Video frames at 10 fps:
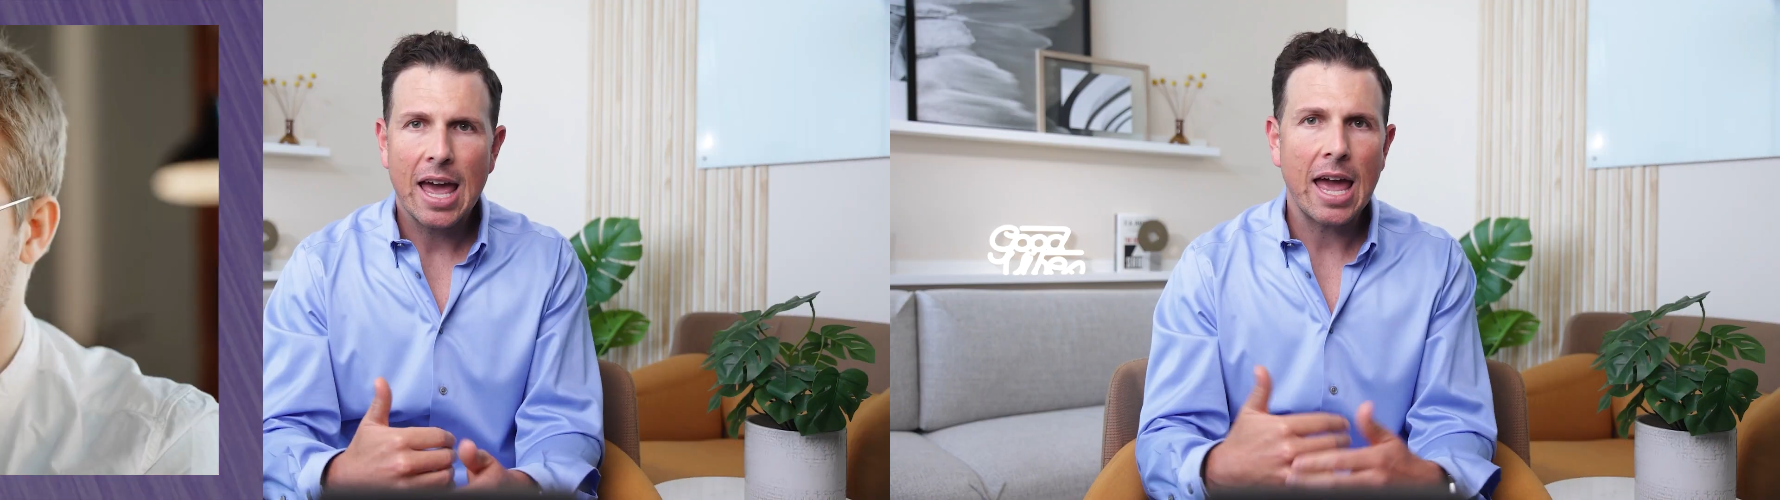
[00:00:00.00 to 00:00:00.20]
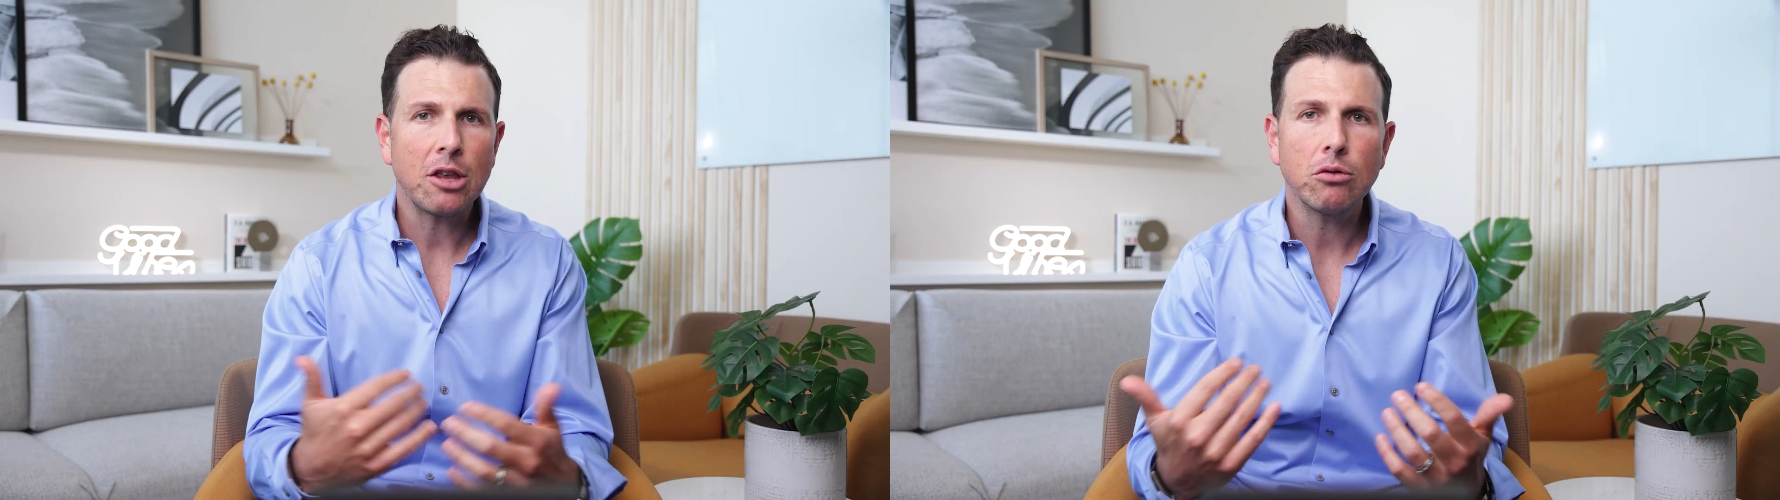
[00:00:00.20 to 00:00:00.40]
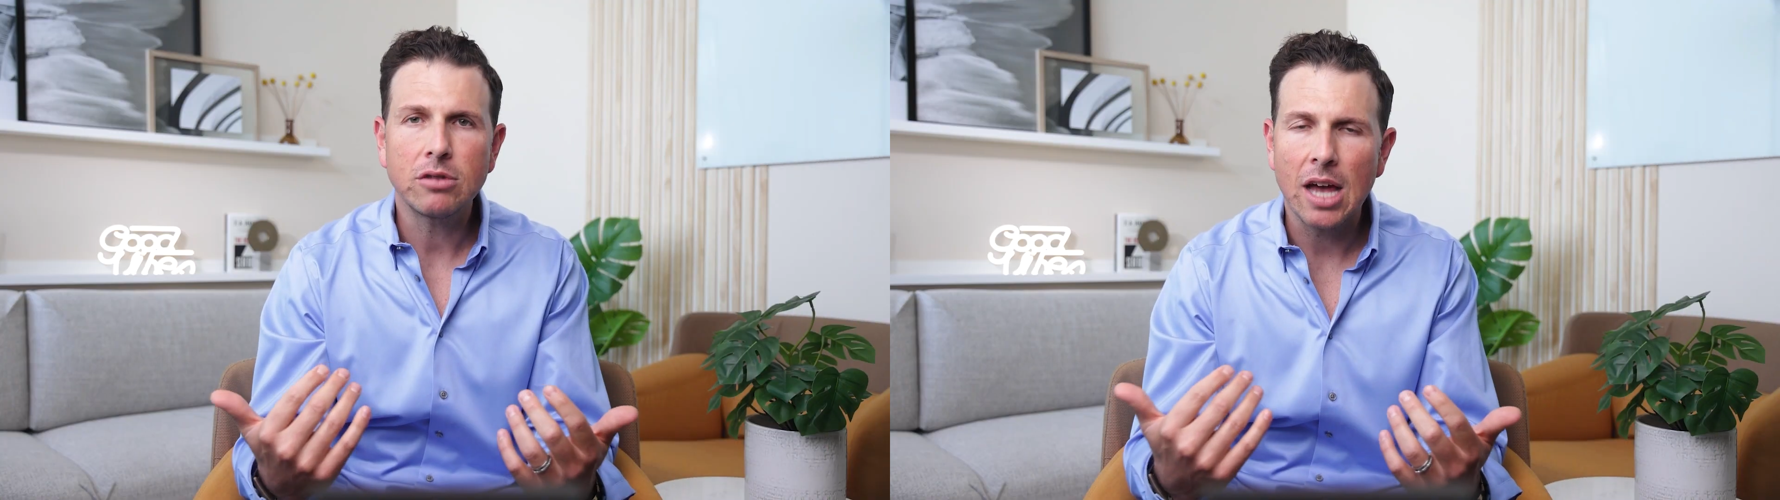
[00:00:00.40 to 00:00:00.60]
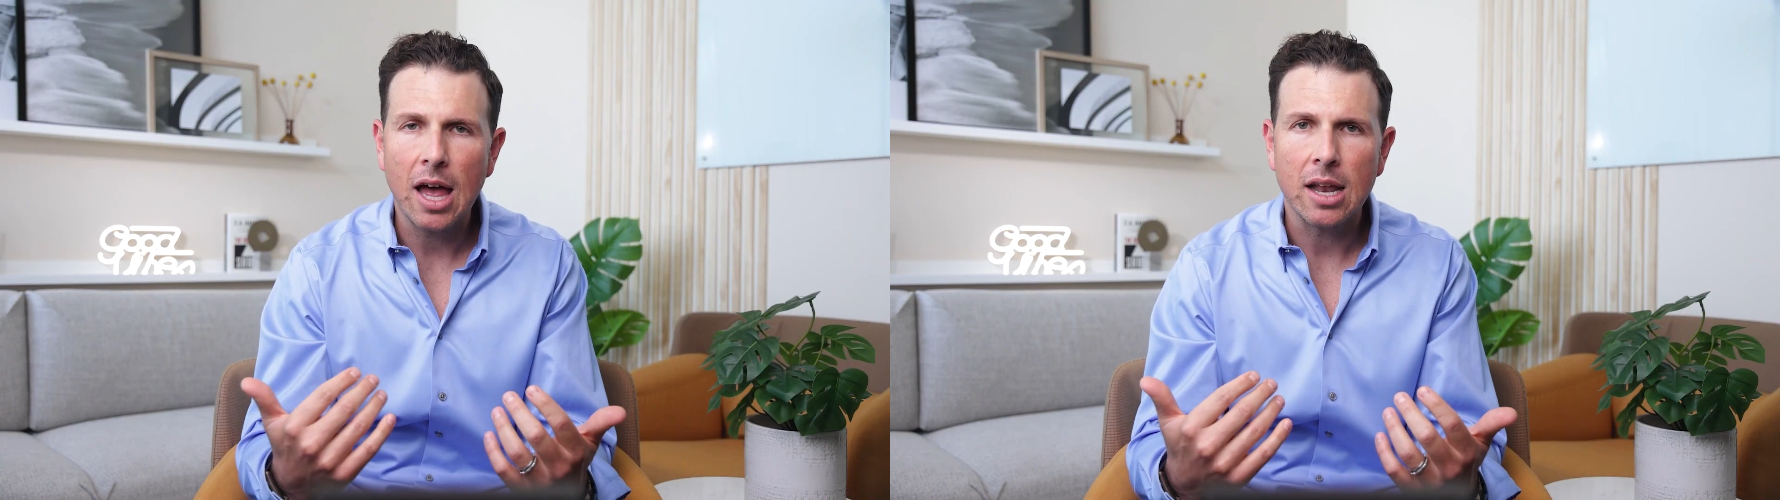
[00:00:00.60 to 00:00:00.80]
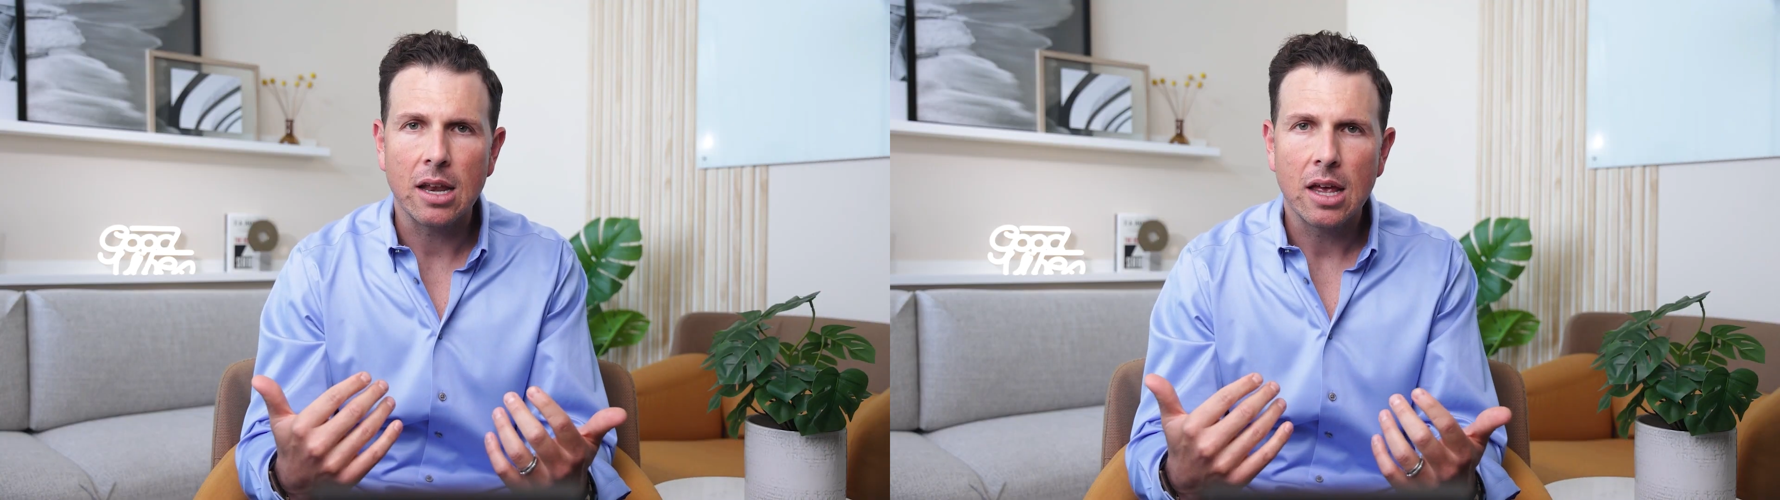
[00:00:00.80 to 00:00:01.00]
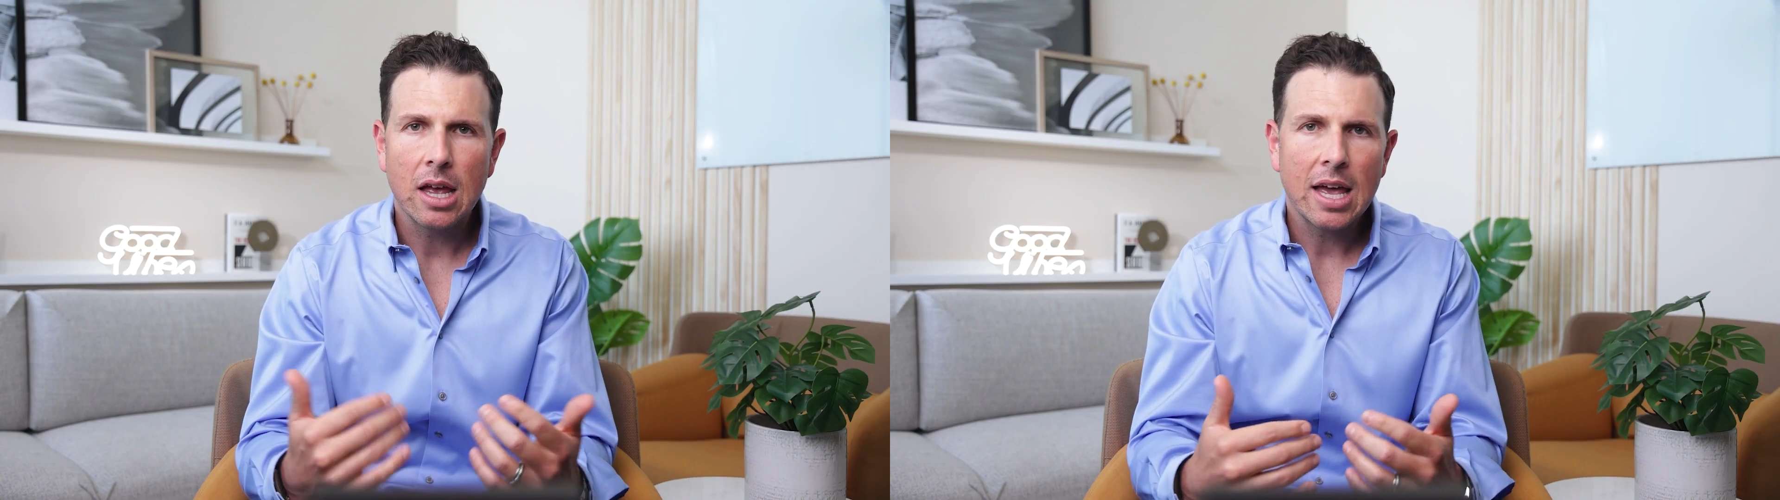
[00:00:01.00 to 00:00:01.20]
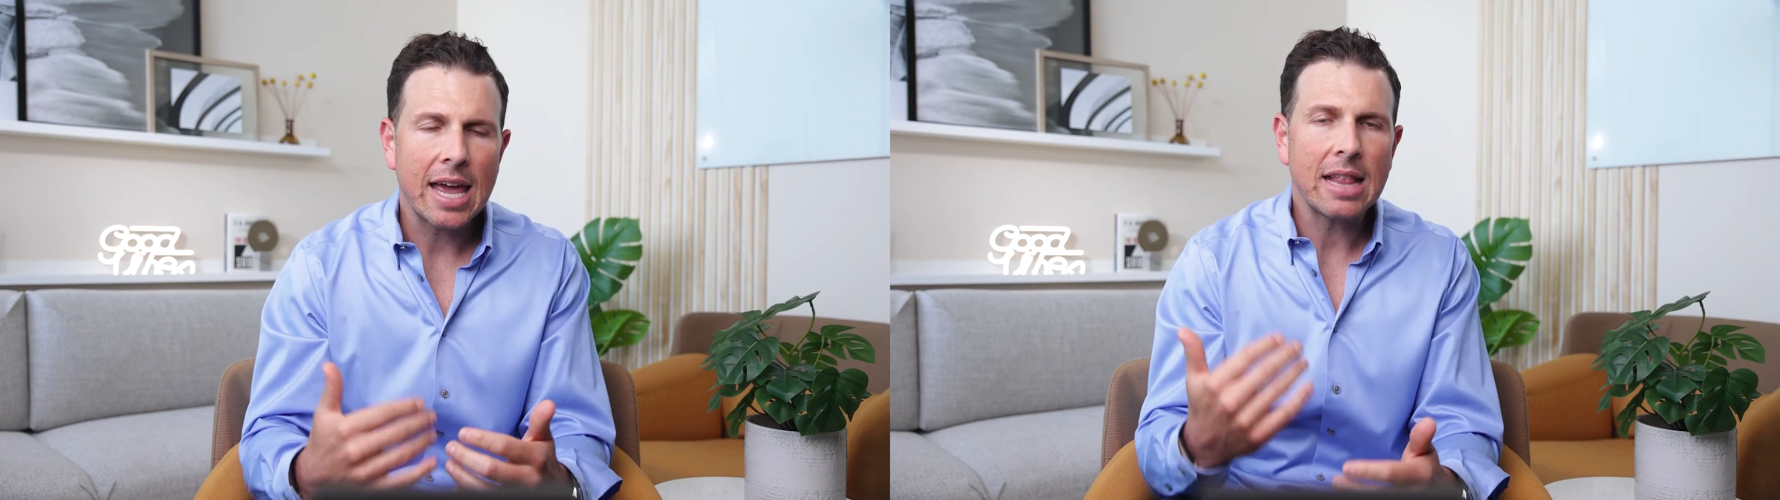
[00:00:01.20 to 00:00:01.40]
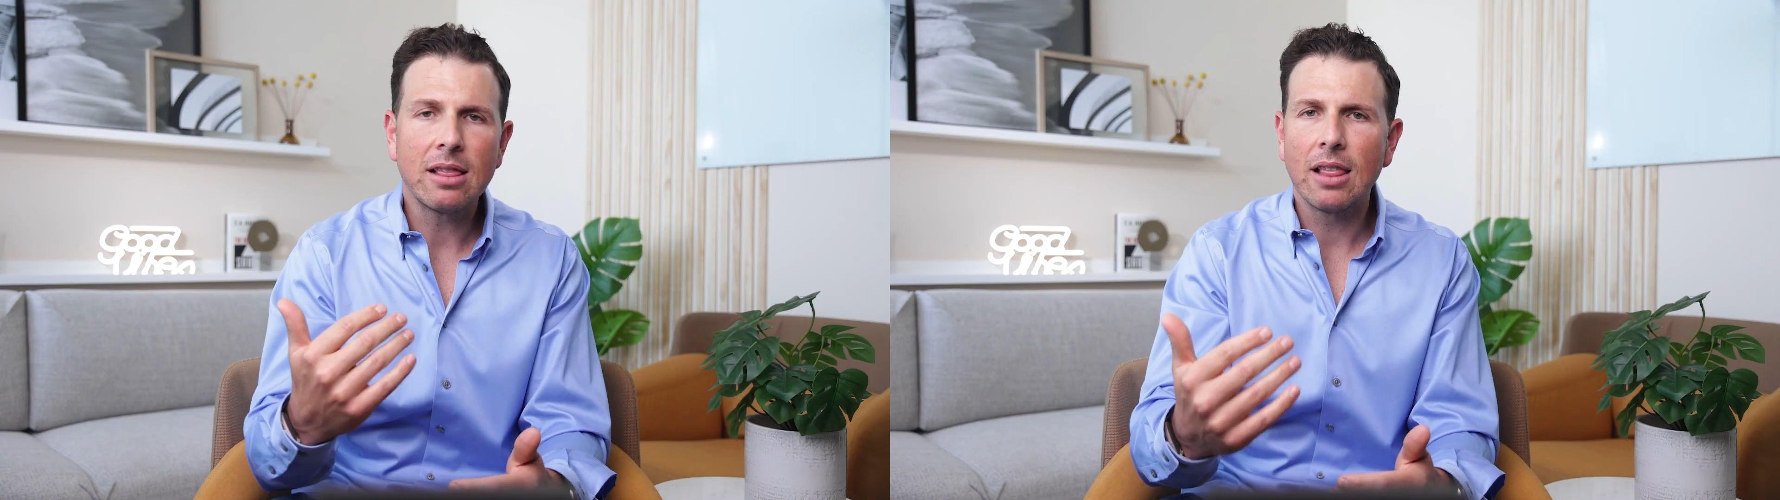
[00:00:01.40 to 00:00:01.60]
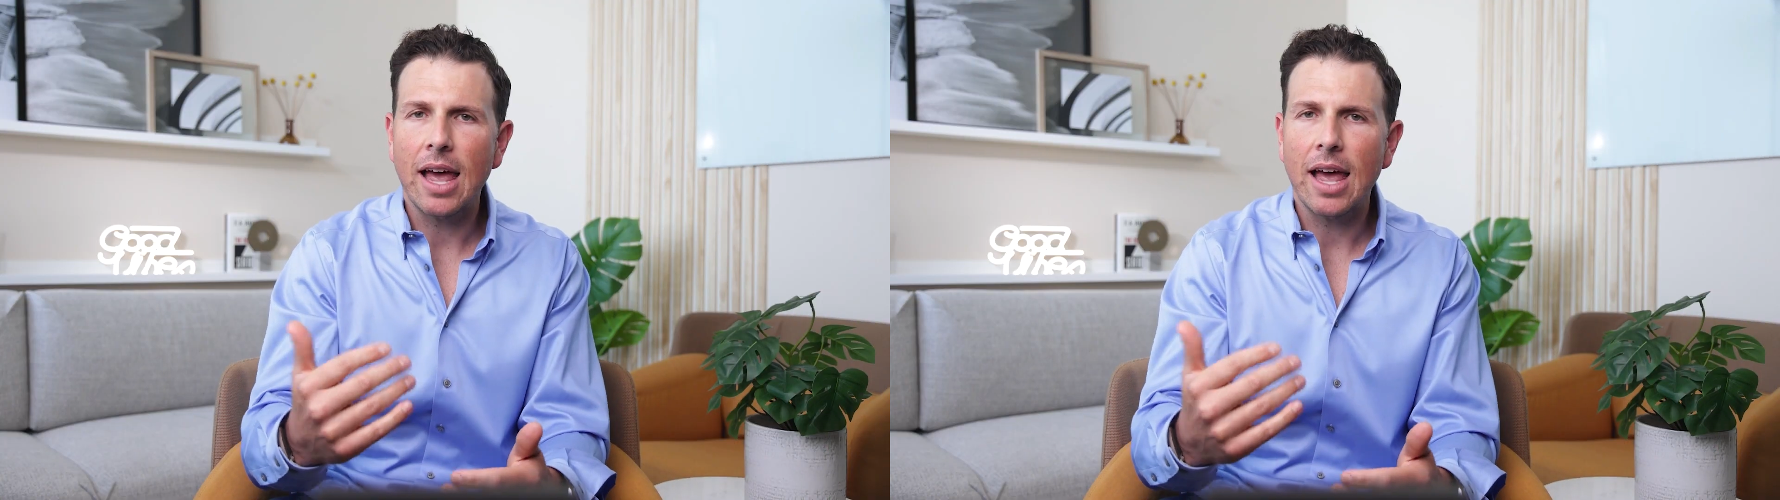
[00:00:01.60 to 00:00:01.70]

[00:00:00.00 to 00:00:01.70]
And you're done. In